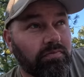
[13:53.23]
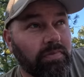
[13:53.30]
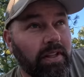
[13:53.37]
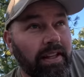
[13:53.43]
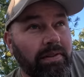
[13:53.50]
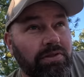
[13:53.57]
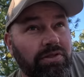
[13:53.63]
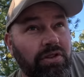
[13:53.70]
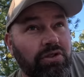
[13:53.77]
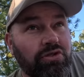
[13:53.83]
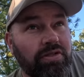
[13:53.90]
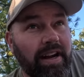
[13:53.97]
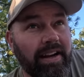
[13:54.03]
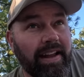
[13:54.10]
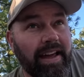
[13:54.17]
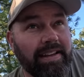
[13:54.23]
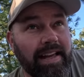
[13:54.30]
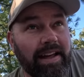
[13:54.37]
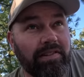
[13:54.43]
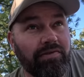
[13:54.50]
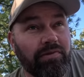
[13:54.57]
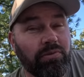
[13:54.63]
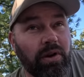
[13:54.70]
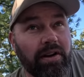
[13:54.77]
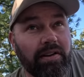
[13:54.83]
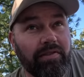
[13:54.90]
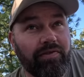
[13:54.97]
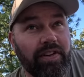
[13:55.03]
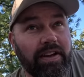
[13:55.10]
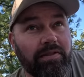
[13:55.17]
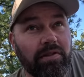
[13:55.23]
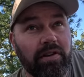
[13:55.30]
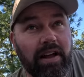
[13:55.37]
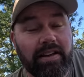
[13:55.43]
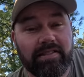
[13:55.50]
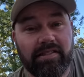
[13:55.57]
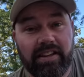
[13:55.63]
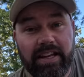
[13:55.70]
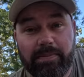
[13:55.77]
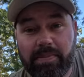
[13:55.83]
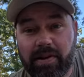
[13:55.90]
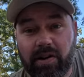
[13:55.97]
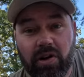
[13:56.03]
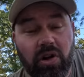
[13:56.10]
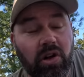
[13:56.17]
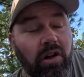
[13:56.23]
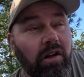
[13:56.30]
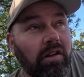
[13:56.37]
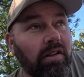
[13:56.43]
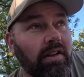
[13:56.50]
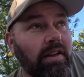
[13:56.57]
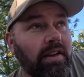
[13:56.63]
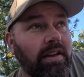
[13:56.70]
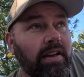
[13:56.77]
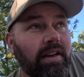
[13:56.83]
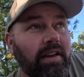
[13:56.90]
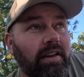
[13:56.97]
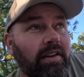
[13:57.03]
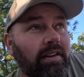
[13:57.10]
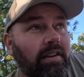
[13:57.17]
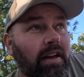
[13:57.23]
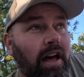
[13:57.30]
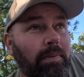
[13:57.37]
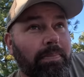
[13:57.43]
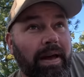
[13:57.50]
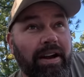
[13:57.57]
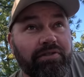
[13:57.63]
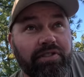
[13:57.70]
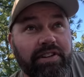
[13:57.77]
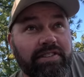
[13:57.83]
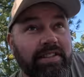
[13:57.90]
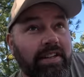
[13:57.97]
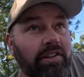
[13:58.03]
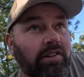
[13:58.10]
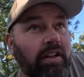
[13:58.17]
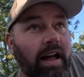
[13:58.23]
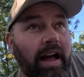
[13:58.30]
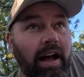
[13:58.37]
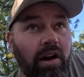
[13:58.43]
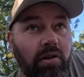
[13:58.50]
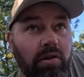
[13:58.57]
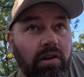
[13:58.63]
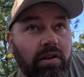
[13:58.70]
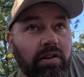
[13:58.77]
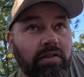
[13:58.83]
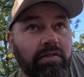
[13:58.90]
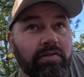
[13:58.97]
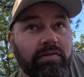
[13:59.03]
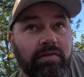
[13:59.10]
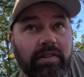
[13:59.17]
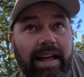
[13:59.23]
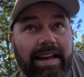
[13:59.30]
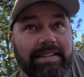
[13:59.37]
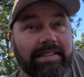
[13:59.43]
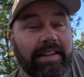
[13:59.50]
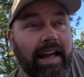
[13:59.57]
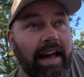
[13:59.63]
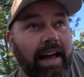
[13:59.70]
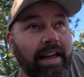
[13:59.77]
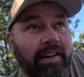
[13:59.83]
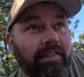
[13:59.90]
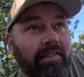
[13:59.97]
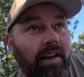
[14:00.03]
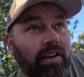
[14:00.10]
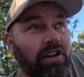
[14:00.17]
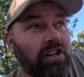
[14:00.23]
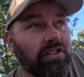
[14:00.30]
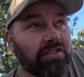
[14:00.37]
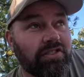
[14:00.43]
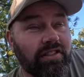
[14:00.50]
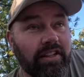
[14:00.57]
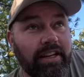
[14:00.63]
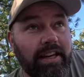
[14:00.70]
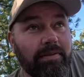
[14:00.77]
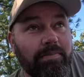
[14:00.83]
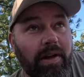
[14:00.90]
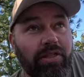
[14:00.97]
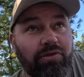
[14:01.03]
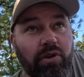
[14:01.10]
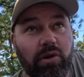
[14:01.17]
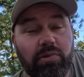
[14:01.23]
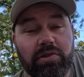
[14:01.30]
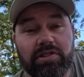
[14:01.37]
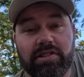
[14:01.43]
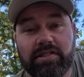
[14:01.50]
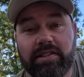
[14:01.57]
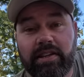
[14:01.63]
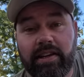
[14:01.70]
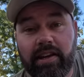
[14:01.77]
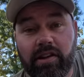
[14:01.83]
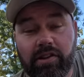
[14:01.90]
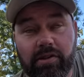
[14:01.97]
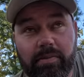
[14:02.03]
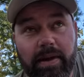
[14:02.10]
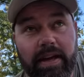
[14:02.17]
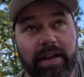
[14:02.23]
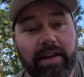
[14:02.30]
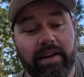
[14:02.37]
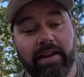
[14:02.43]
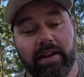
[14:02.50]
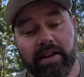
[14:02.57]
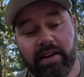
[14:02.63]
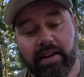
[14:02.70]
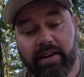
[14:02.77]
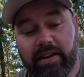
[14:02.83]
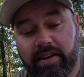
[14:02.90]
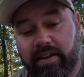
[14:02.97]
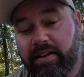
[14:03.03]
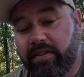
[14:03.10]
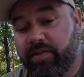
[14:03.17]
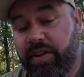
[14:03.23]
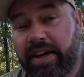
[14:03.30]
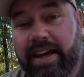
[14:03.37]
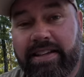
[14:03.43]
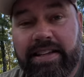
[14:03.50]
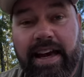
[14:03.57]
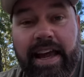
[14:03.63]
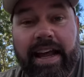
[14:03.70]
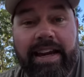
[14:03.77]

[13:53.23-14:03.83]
I think it was two straight days. I had to run a fever, not sleeping at all. Up every single hour. Last night, I couldn't sleep. My throat was just killing me. If you guys got